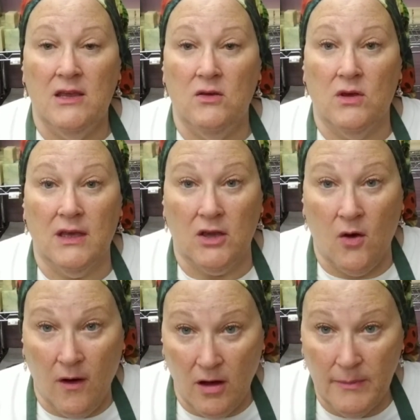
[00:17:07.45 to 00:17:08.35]
You can
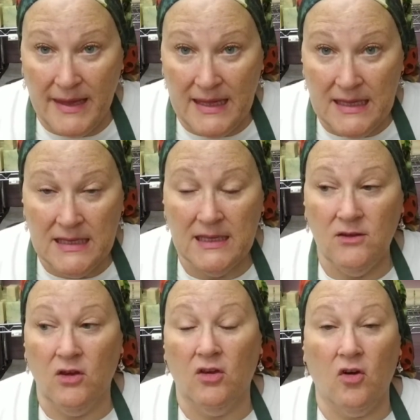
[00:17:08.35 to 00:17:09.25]
call me.
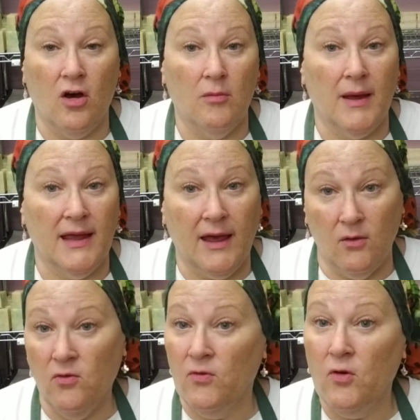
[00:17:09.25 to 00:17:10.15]
You can call my
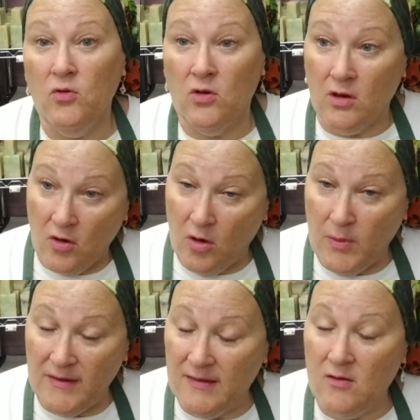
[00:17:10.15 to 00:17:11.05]
house phone. You can call
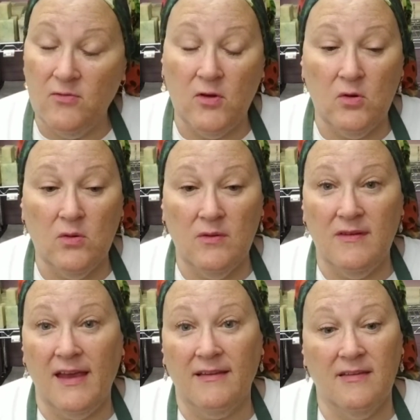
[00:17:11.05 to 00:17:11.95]
my cell phone,
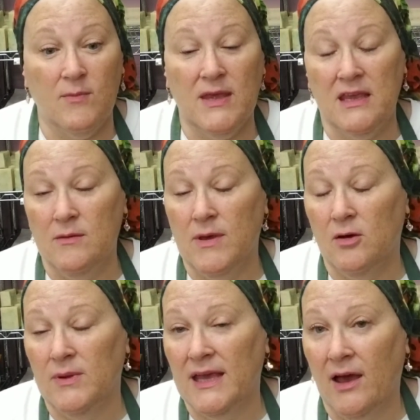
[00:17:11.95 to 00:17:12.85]
text me,
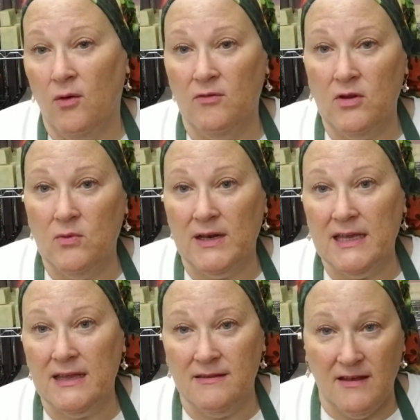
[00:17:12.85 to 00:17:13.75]
email me, however you want to
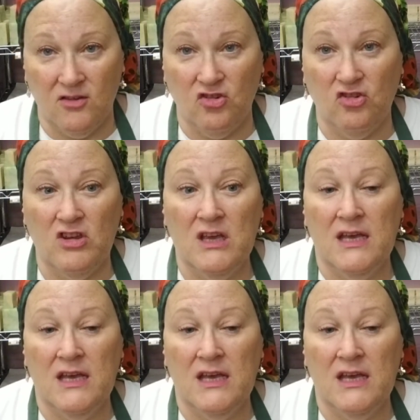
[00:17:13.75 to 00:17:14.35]
get in touch.